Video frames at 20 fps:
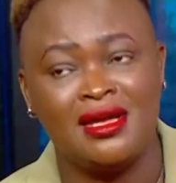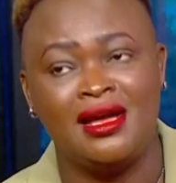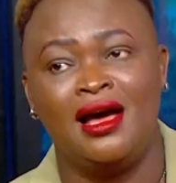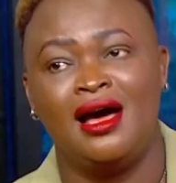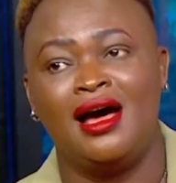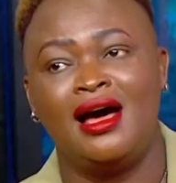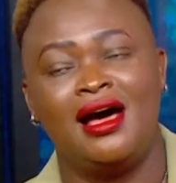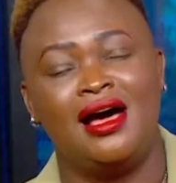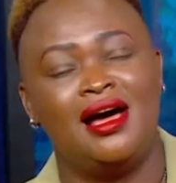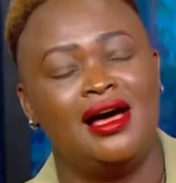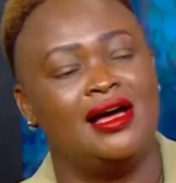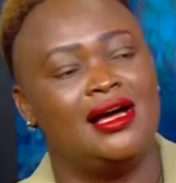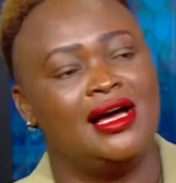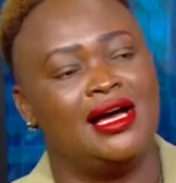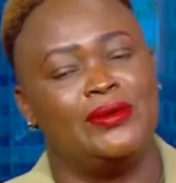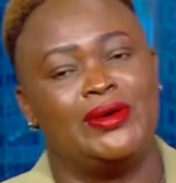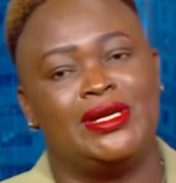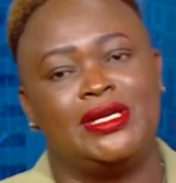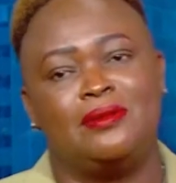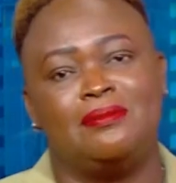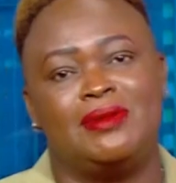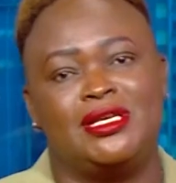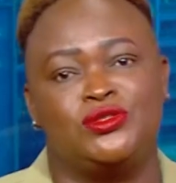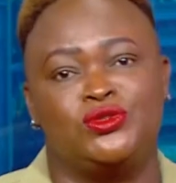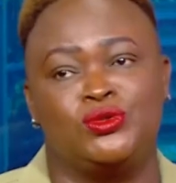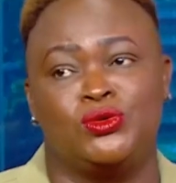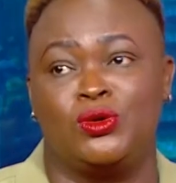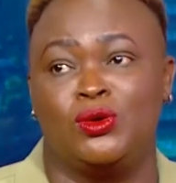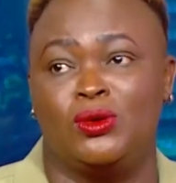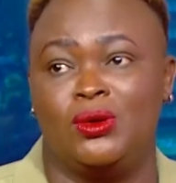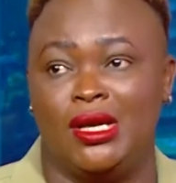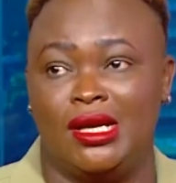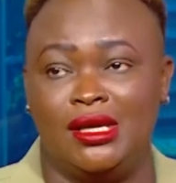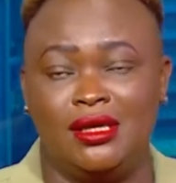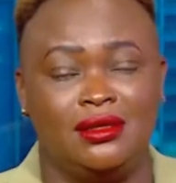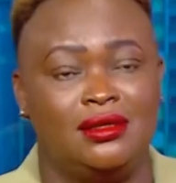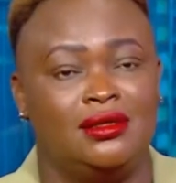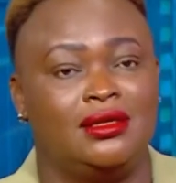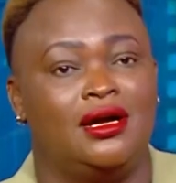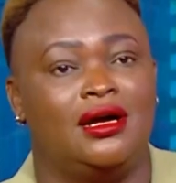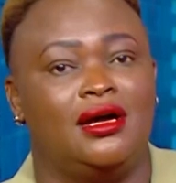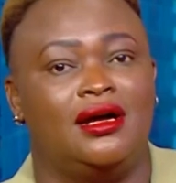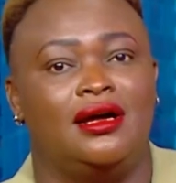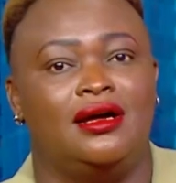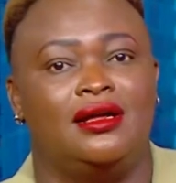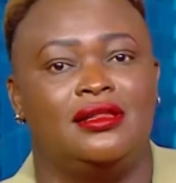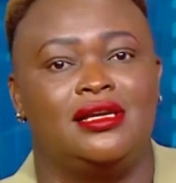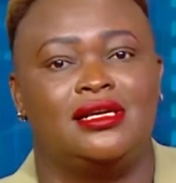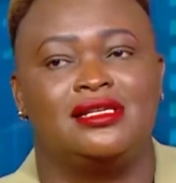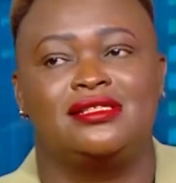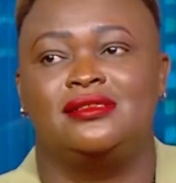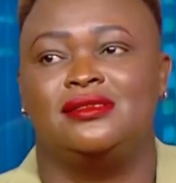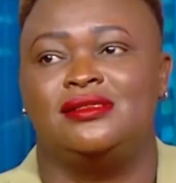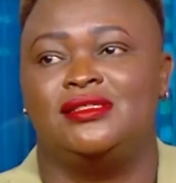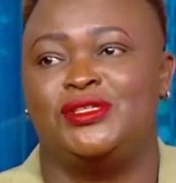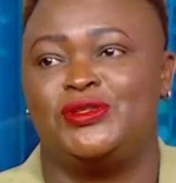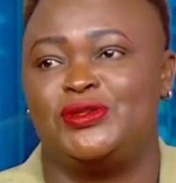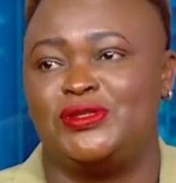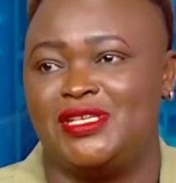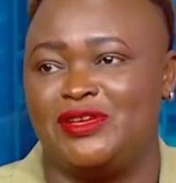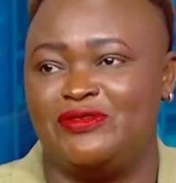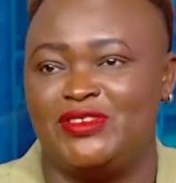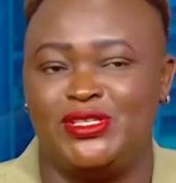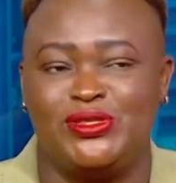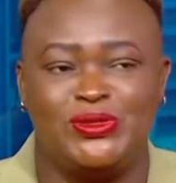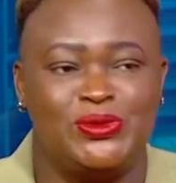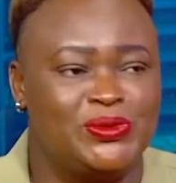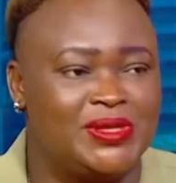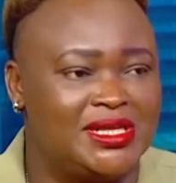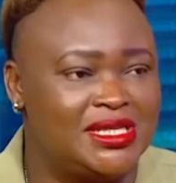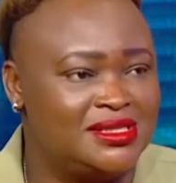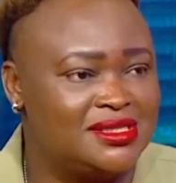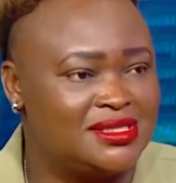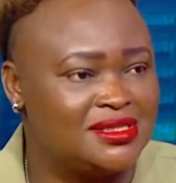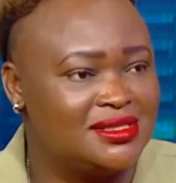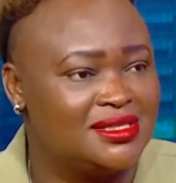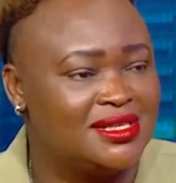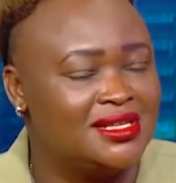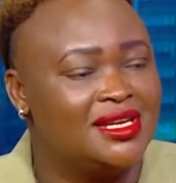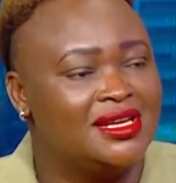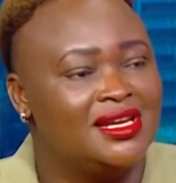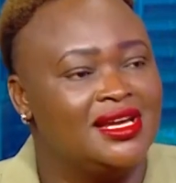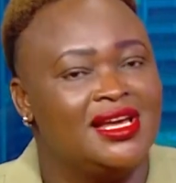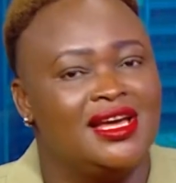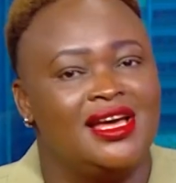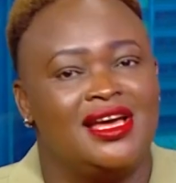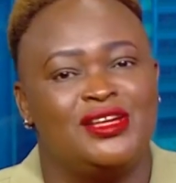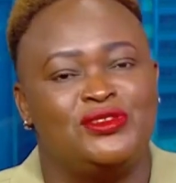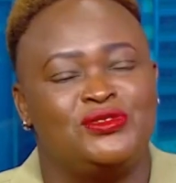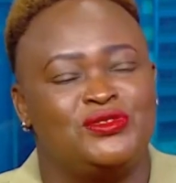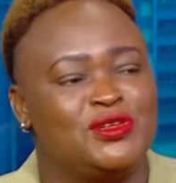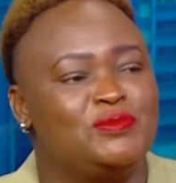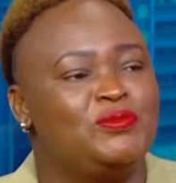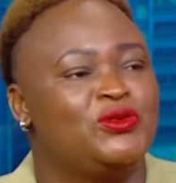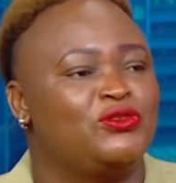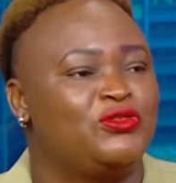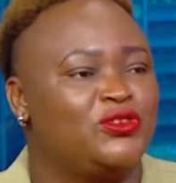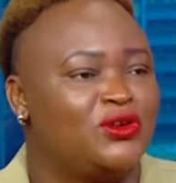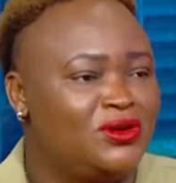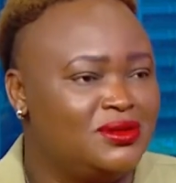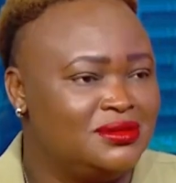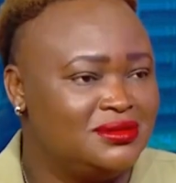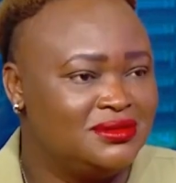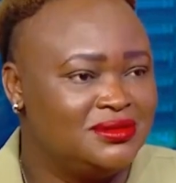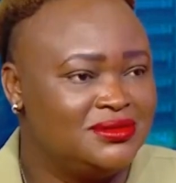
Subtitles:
Our numbers to call. There's 0728 444-222.